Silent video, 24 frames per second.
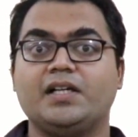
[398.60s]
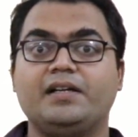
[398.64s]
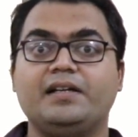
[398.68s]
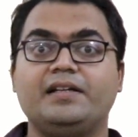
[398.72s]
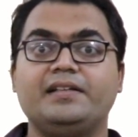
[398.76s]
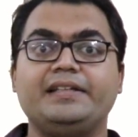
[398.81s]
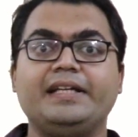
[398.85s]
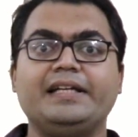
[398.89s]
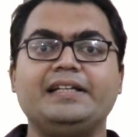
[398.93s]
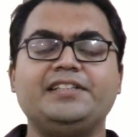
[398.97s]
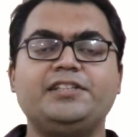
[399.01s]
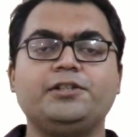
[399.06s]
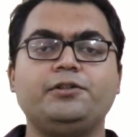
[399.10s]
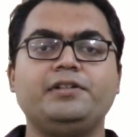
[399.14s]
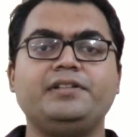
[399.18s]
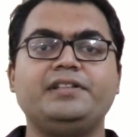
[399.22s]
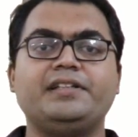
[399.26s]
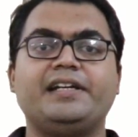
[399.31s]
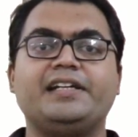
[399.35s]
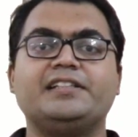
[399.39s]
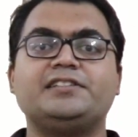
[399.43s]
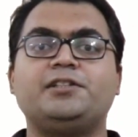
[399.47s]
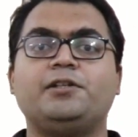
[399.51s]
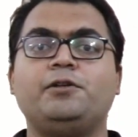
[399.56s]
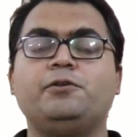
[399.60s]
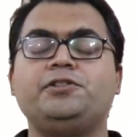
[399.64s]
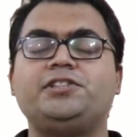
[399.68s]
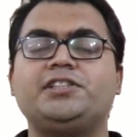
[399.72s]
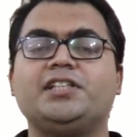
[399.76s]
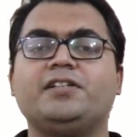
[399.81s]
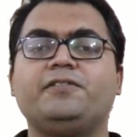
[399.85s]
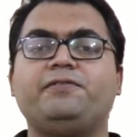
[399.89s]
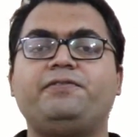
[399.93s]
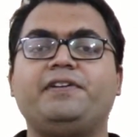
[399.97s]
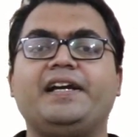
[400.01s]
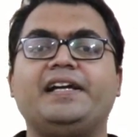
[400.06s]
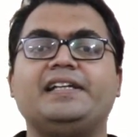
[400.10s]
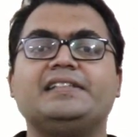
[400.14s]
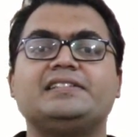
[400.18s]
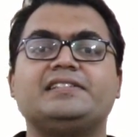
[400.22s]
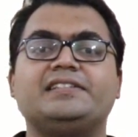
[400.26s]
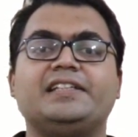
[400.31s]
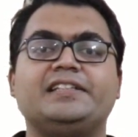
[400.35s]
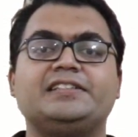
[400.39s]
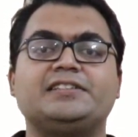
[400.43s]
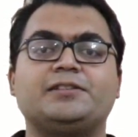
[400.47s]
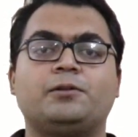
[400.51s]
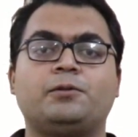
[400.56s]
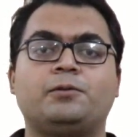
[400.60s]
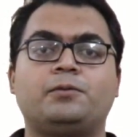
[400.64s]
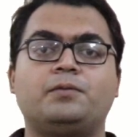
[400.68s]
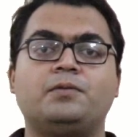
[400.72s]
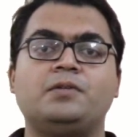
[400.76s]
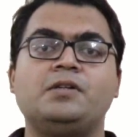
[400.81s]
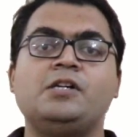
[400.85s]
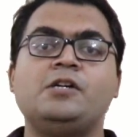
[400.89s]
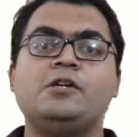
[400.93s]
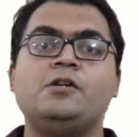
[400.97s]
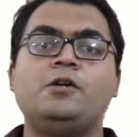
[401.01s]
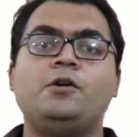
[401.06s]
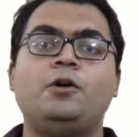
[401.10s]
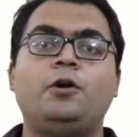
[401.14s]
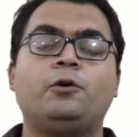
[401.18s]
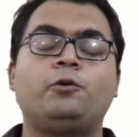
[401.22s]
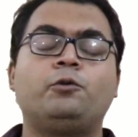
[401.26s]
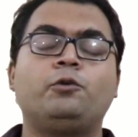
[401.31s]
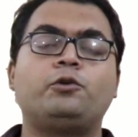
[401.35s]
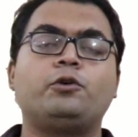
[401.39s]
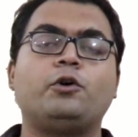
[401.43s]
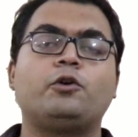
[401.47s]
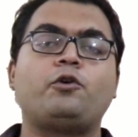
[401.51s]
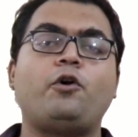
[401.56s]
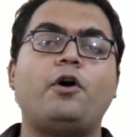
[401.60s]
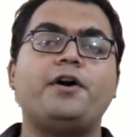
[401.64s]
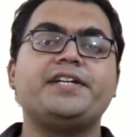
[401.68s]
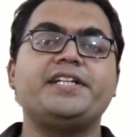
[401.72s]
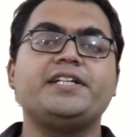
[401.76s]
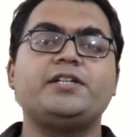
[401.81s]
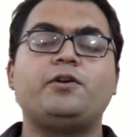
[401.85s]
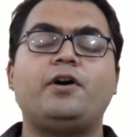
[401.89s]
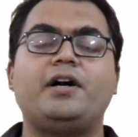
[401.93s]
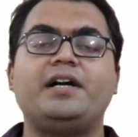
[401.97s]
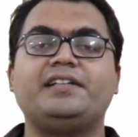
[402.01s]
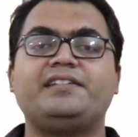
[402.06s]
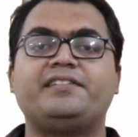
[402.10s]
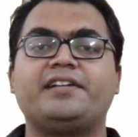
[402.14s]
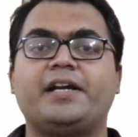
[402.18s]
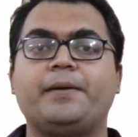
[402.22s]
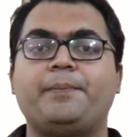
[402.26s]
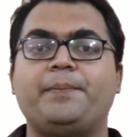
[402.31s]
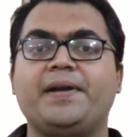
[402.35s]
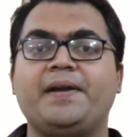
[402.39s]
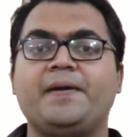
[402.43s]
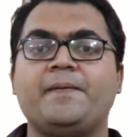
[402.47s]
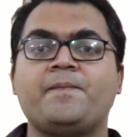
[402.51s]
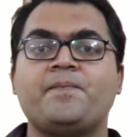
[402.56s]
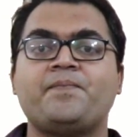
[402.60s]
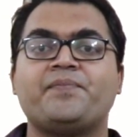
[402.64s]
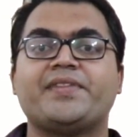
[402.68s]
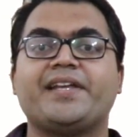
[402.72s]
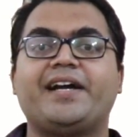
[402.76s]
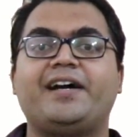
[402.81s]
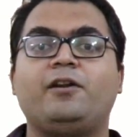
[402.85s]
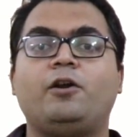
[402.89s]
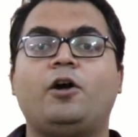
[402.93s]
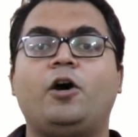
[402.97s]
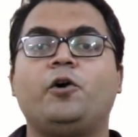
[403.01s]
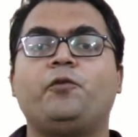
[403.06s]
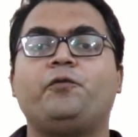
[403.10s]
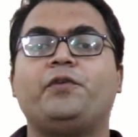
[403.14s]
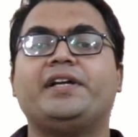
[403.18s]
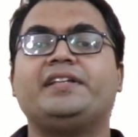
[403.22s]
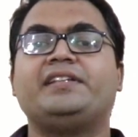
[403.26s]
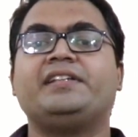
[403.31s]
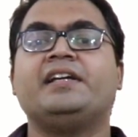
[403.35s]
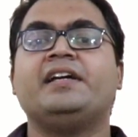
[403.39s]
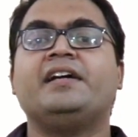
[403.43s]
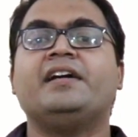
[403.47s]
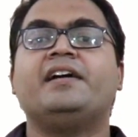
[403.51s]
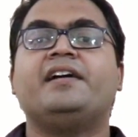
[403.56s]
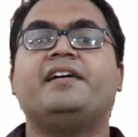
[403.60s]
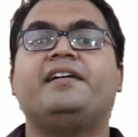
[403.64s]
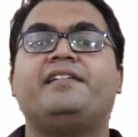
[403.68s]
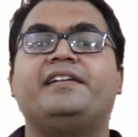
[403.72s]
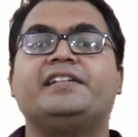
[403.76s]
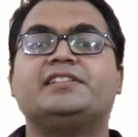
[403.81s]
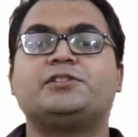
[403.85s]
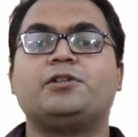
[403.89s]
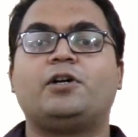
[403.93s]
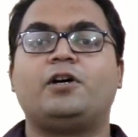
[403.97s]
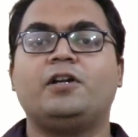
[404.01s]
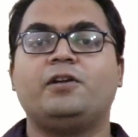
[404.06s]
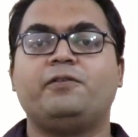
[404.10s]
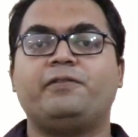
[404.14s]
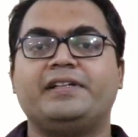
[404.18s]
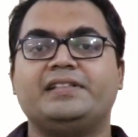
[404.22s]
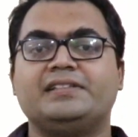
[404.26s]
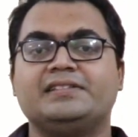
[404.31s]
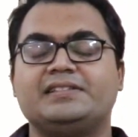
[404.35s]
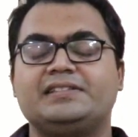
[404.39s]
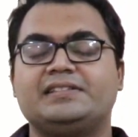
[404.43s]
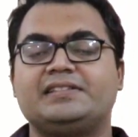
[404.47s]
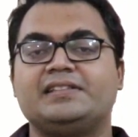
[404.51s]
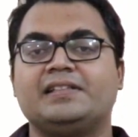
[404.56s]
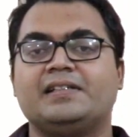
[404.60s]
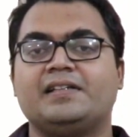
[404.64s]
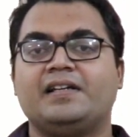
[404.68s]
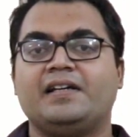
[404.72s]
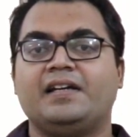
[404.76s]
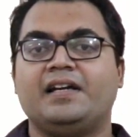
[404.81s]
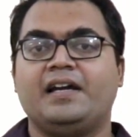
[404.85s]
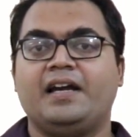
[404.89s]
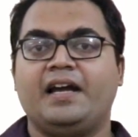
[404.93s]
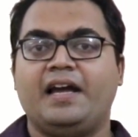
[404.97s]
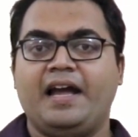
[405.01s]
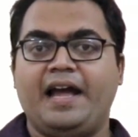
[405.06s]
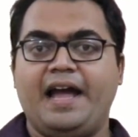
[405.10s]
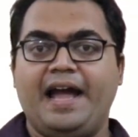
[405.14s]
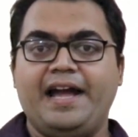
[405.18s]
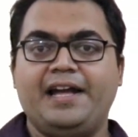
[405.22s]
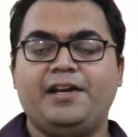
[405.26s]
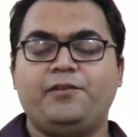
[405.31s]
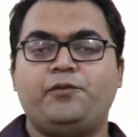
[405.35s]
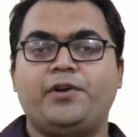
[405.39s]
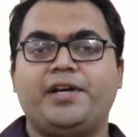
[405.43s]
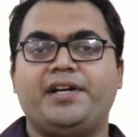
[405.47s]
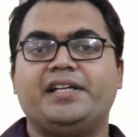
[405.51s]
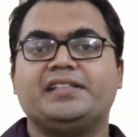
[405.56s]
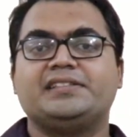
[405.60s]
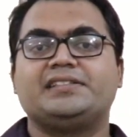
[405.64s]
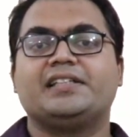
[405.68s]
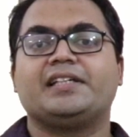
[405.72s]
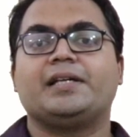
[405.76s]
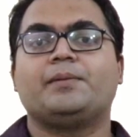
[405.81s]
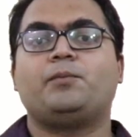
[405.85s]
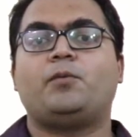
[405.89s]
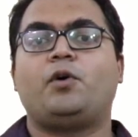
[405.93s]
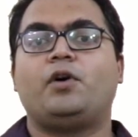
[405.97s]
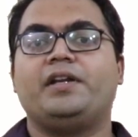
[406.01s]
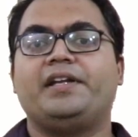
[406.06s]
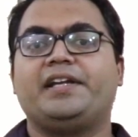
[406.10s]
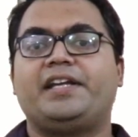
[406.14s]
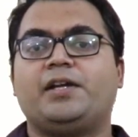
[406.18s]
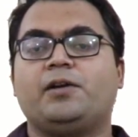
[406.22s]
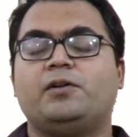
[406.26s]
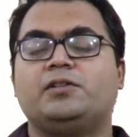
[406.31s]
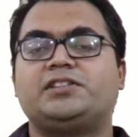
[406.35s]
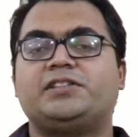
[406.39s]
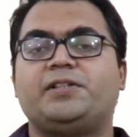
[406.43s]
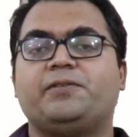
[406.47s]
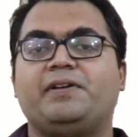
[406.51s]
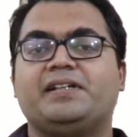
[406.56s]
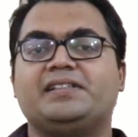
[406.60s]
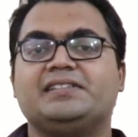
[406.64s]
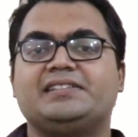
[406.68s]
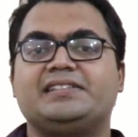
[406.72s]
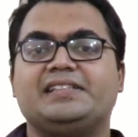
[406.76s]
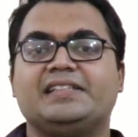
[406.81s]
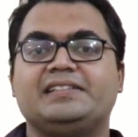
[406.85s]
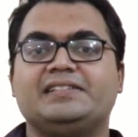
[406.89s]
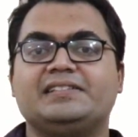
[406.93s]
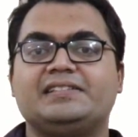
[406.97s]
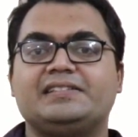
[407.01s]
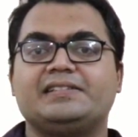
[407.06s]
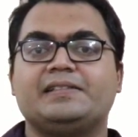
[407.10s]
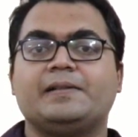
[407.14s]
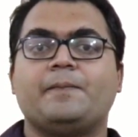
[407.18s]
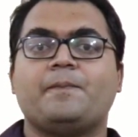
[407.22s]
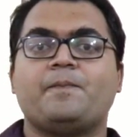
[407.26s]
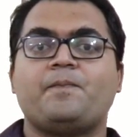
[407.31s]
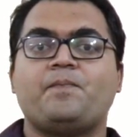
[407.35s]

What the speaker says: Then during the resolution phase, this glucocorticoid therapy along with resolvins and various other molecules, defensins,